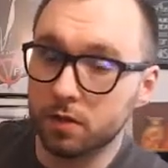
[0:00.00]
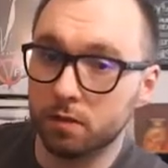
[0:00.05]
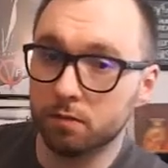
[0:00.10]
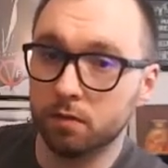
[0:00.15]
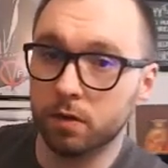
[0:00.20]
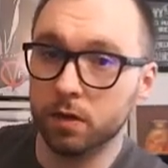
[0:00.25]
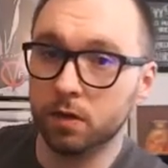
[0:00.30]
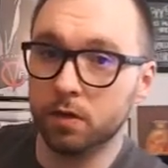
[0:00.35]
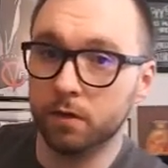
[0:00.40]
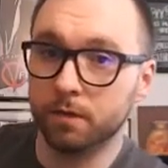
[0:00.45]
that
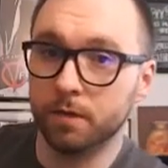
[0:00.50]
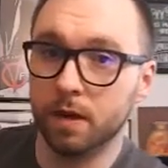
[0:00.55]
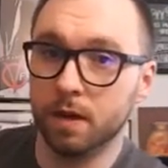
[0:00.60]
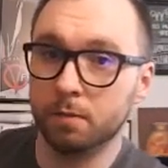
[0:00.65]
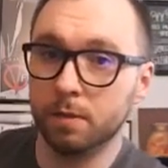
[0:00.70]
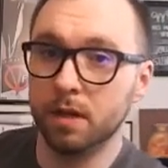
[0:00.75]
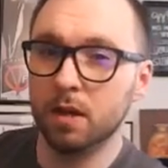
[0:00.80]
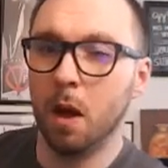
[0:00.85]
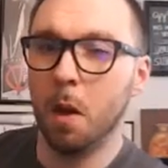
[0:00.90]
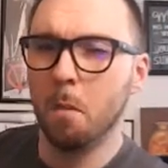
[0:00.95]
run in your
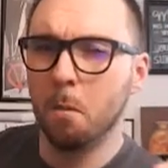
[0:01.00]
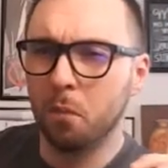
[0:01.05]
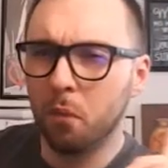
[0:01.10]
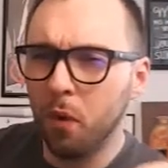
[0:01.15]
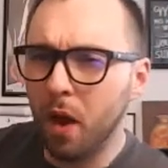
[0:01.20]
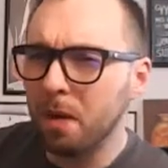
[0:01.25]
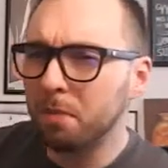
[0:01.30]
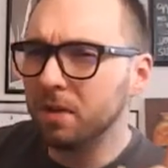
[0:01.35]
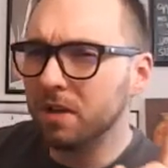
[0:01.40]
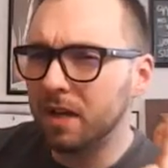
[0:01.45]
family,
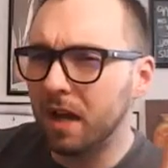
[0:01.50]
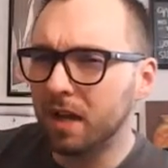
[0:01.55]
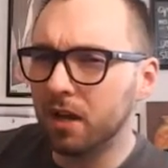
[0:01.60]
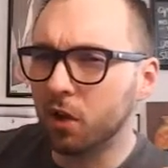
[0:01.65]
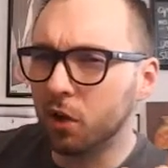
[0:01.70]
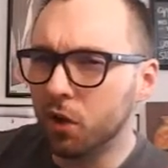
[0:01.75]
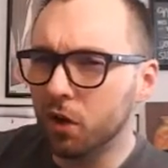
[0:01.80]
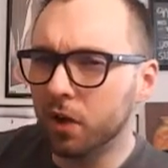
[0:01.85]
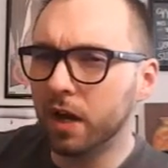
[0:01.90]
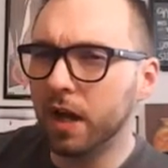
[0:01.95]
probably not a
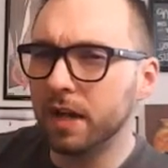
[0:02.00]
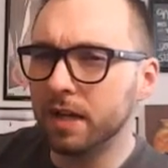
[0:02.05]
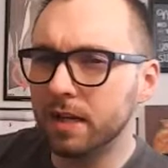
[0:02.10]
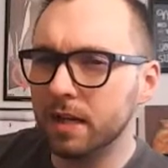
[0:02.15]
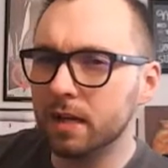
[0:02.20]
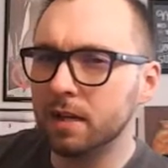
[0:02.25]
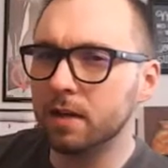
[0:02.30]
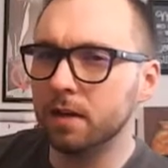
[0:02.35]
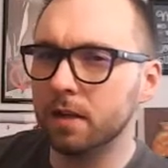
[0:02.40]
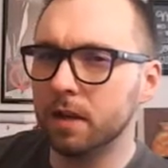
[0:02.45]
good
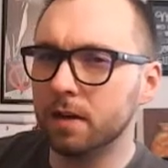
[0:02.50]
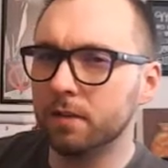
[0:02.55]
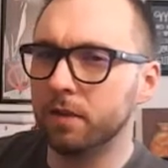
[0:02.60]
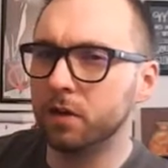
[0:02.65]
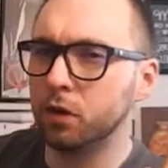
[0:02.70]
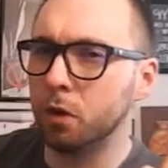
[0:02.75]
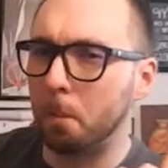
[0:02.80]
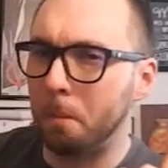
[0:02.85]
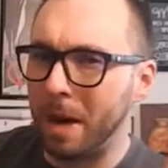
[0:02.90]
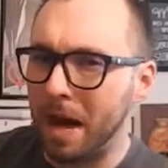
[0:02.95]
idea to live
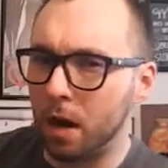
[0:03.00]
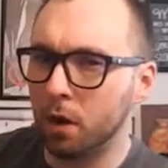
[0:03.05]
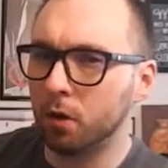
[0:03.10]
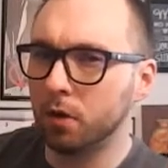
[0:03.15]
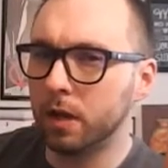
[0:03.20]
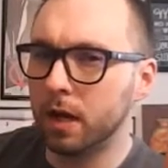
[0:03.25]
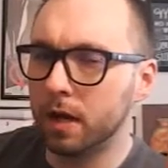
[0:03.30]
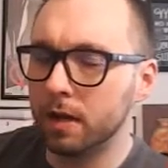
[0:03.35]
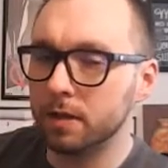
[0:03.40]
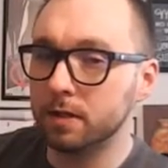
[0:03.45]
under power
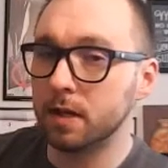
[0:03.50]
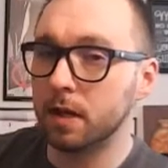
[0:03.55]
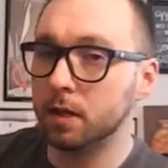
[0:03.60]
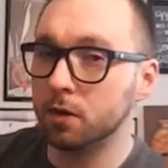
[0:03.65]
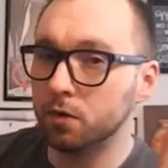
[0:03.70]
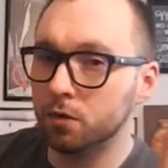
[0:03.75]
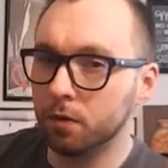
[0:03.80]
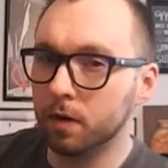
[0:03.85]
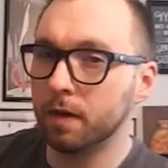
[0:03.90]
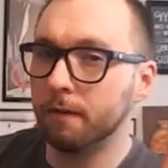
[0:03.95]
lines
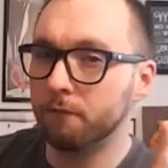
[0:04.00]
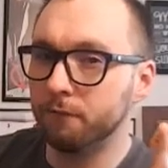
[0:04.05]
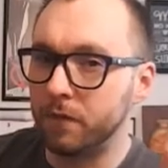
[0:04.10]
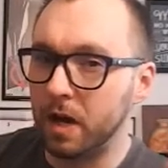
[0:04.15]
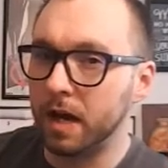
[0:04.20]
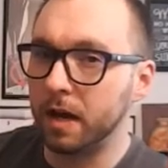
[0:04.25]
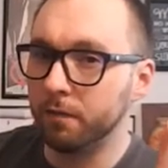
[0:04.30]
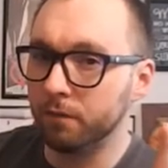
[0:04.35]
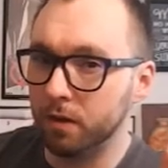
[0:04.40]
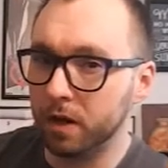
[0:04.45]
and drink
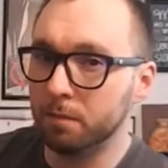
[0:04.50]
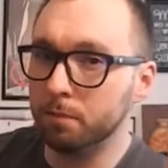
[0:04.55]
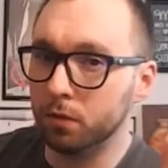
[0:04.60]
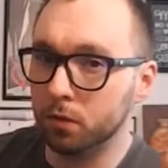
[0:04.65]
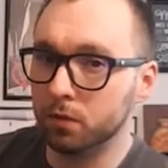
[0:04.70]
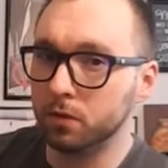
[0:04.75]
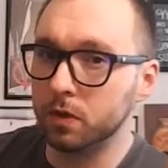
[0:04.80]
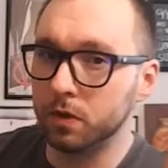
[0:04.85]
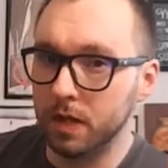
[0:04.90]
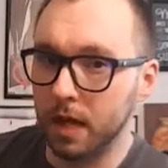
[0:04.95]
5 Red
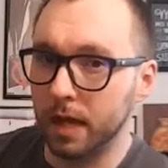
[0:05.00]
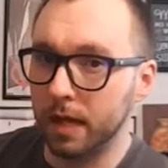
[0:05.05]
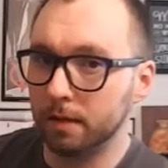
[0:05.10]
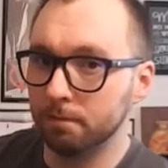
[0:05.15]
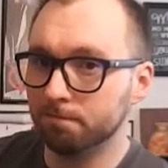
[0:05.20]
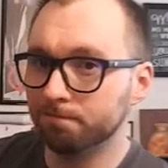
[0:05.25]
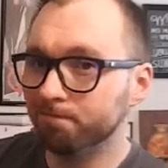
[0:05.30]
Bulls a day.